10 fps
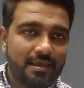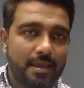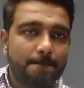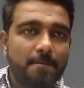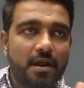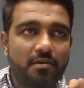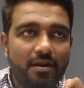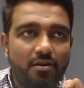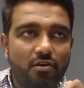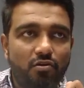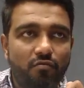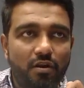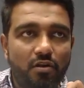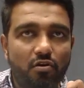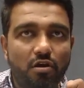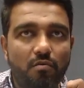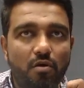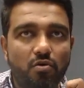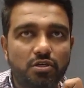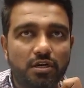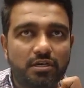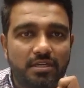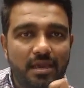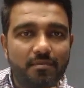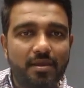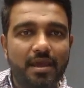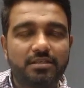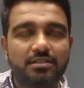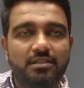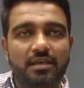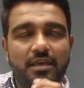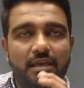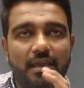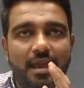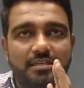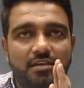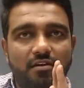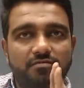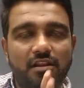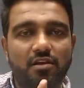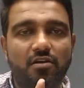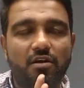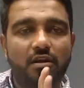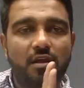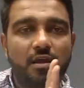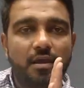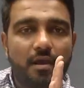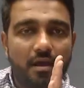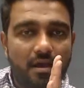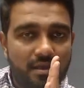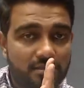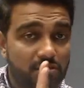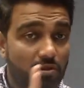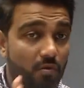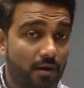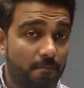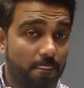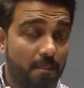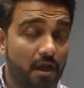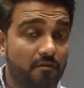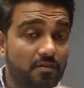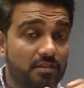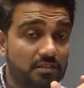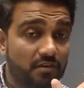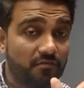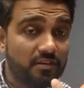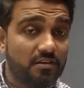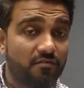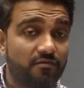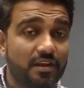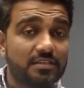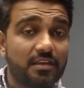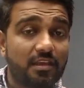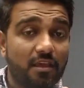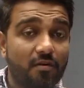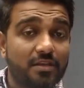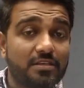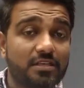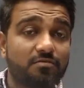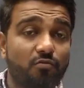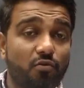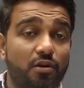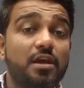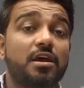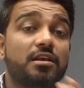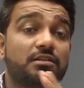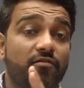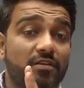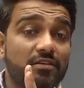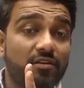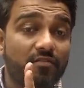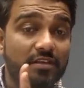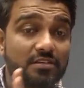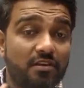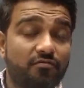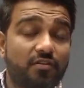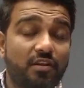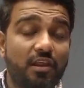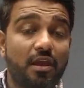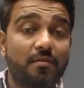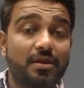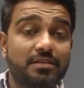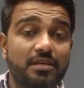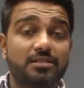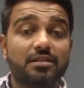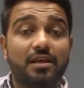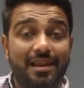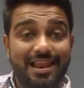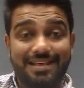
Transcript: But when you talk about TMH, the etching of silicon is slower. However, the surface roughness in KOH is more. Surface roughness of TMH is less.